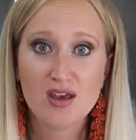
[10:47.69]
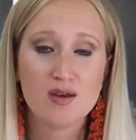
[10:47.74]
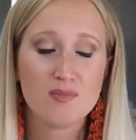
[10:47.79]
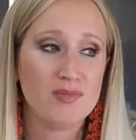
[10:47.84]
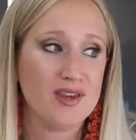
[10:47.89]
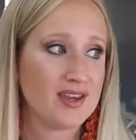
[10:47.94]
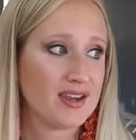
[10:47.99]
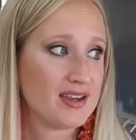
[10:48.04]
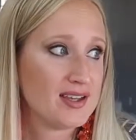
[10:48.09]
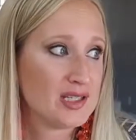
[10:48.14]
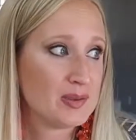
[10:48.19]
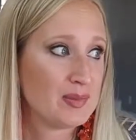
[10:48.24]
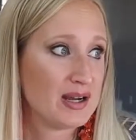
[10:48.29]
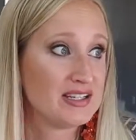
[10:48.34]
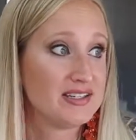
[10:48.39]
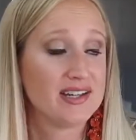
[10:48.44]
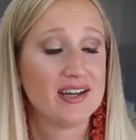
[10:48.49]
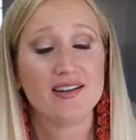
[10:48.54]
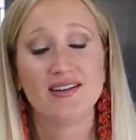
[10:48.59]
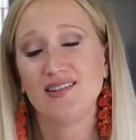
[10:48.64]
because my
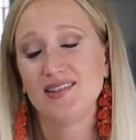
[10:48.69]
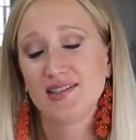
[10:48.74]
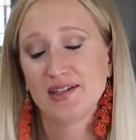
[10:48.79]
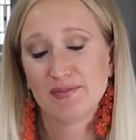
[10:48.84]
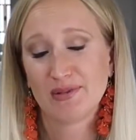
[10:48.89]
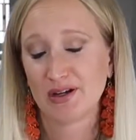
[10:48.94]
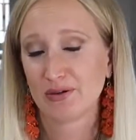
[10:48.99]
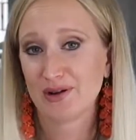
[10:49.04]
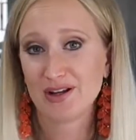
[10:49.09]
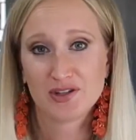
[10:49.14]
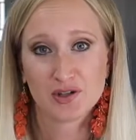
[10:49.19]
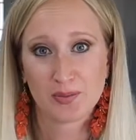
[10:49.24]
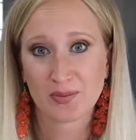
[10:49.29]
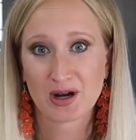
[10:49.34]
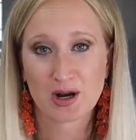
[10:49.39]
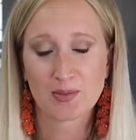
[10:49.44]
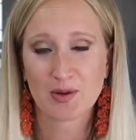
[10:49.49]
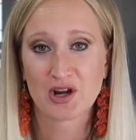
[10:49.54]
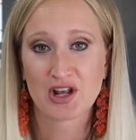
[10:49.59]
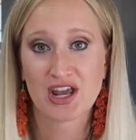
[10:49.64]
tenants in my rental
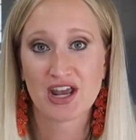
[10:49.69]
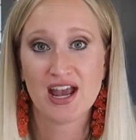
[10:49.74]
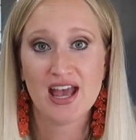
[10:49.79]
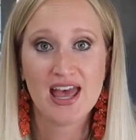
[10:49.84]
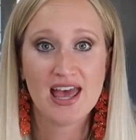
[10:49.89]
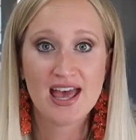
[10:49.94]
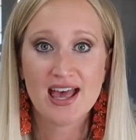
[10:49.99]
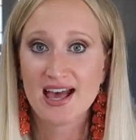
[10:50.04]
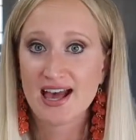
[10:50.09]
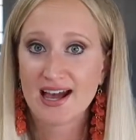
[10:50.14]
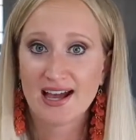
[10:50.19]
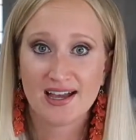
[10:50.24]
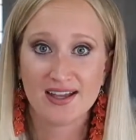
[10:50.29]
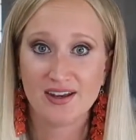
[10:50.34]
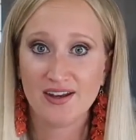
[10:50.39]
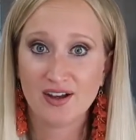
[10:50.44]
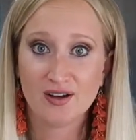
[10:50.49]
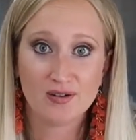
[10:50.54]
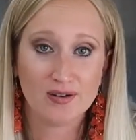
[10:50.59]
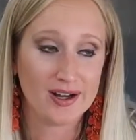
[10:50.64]
property had
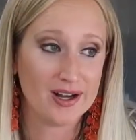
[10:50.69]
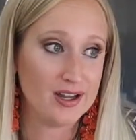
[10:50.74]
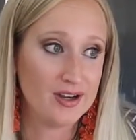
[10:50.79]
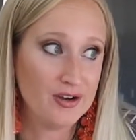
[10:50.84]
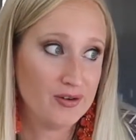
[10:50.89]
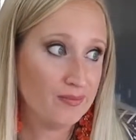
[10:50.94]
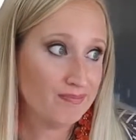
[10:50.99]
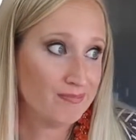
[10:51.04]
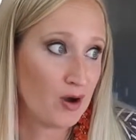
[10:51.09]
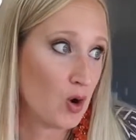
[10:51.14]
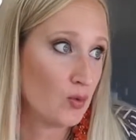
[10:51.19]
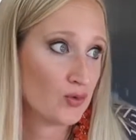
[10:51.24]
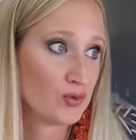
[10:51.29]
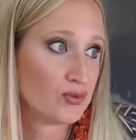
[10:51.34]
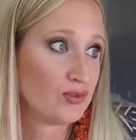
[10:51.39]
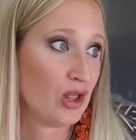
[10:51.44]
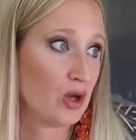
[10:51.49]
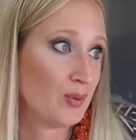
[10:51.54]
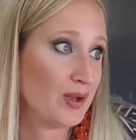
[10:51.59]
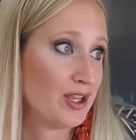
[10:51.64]
an
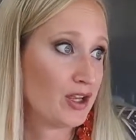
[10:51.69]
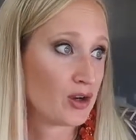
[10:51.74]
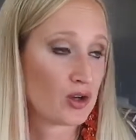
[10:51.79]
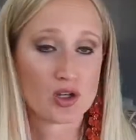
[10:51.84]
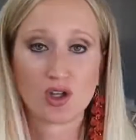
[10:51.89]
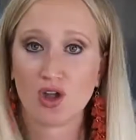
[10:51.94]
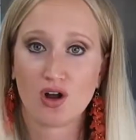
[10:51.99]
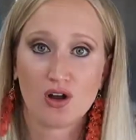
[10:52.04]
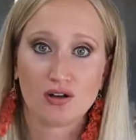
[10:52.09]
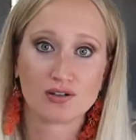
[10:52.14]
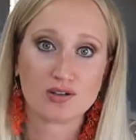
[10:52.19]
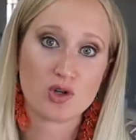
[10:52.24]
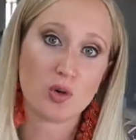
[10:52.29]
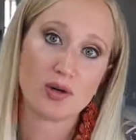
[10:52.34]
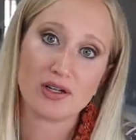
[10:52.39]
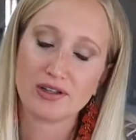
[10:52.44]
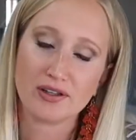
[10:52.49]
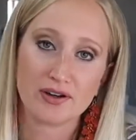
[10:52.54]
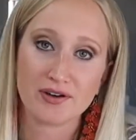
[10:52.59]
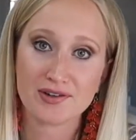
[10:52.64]
overflowing or clogged
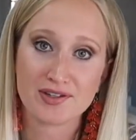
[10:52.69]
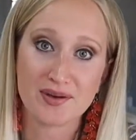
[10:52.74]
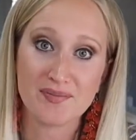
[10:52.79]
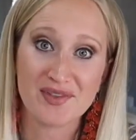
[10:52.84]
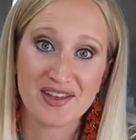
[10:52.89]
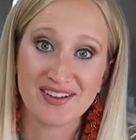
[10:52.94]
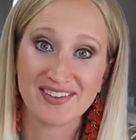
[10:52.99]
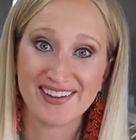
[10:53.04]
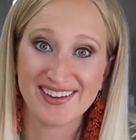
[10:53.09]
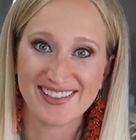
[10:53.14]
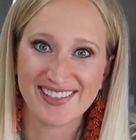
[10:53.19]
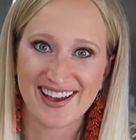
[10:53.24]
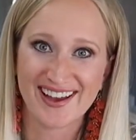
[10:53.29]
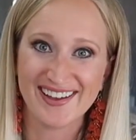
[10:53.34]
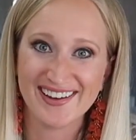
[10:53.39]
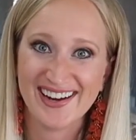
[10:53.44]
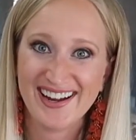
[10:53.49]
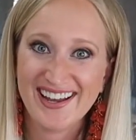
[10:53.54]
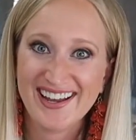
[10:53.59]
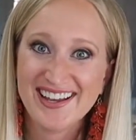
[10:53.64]
toilet or something like that.